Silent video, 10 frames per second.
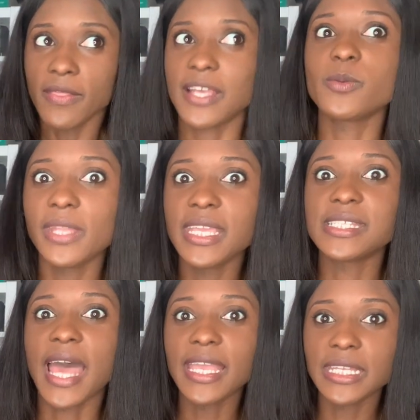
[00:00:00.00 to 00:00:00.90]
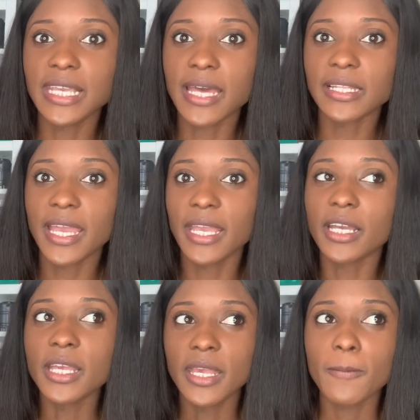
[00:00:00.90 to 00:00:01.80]
That's when the anxiety kind of
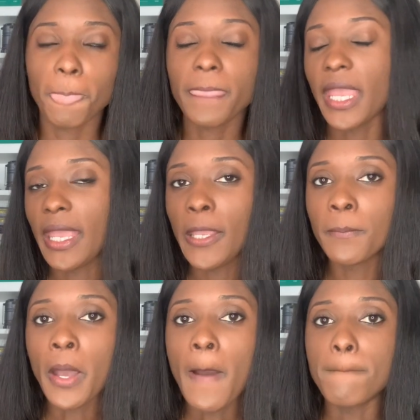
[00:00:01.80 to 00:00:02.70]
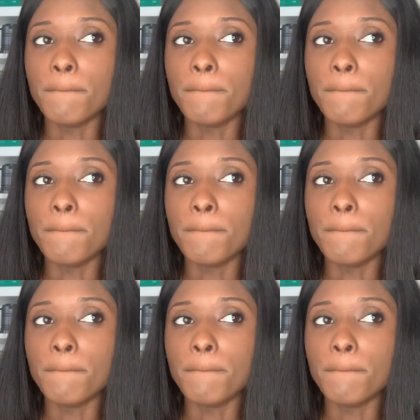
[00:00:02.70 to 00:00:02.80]
like came.